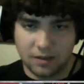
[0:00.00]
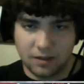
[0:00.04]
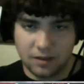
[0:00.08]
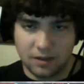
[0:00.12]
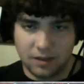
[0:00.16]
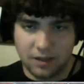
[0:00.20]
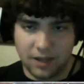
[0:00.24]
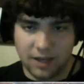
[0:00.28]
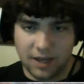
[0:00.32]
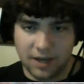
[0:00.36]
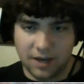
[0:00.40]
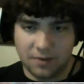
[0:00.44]

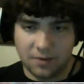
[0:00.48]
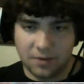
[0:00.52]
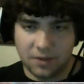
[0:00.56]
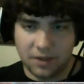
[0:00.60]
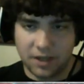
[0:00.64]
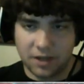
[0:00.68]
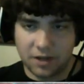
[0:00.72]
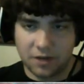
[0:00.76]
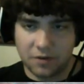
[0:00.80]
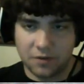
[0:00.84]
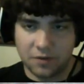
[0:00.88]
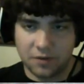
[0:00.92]
Yeah, we're
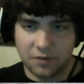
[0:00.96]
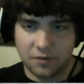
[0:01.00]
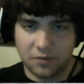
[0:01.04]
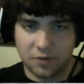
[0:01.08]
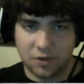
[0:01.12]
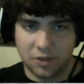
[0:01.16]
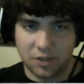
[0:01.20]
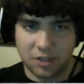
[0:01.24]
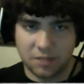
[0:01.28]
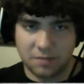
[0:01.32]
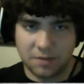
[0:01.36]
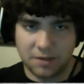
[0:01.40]
like over the
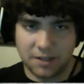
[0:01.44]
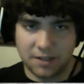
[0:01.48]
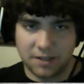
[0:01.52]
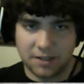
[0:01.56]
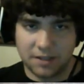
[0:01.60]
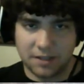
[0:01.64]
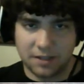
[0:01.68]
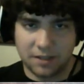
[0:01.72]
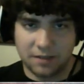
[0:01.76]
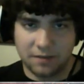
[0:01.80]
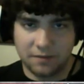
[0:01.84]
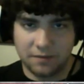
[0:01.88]
force limit and
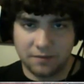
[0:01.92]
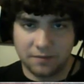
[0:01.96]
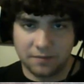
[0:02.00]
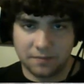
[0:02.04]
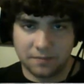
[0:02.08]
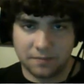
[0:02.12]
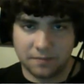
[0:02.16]
stuff.